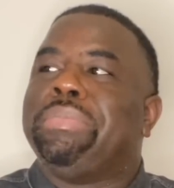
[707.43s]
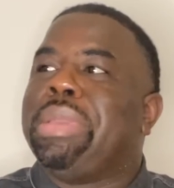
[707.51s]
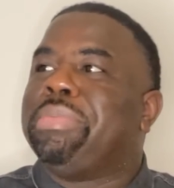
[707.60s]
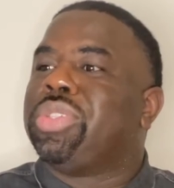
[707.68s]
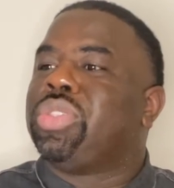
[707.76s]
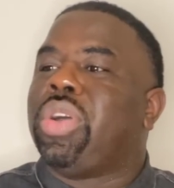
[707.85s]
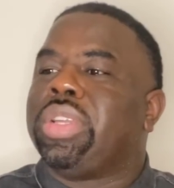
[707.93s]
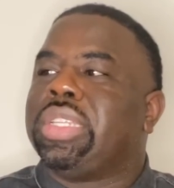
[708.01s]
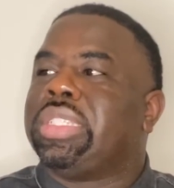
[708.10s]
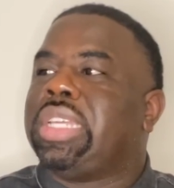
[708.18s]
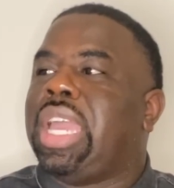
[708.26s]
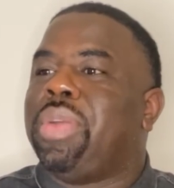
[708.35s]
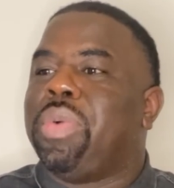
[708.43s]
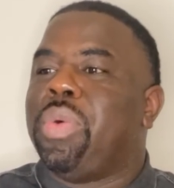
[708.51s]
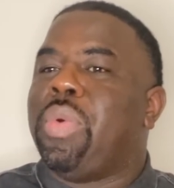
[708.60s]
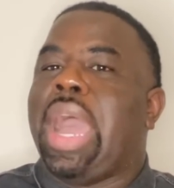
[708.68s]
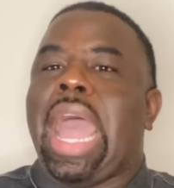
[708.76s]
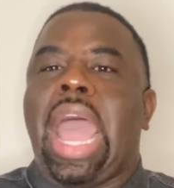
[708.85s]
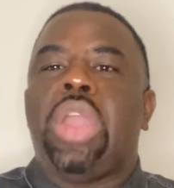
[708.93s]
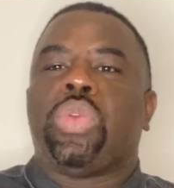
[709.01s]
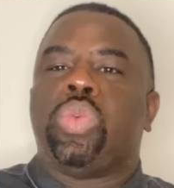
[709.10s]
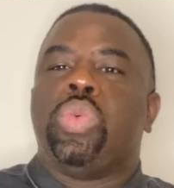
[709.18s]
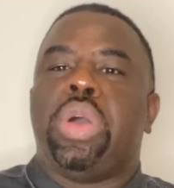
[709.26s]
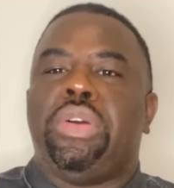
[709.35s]
people start to say, well, where I
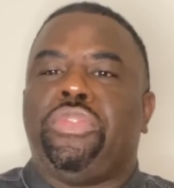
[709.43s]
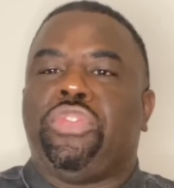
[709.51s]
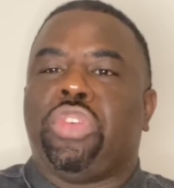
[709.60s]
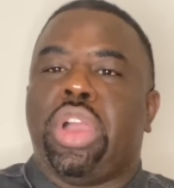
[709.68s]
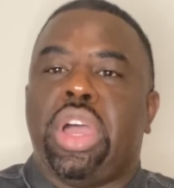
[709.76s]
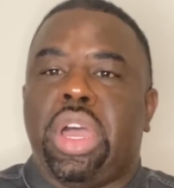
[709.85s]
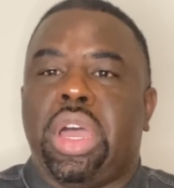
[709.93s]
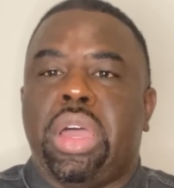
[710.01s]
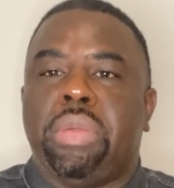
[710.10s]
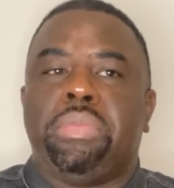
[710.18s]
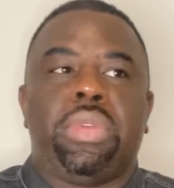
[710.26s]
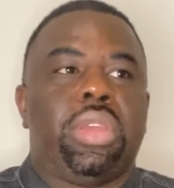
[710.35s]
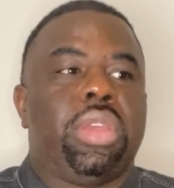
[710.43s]
grew up from,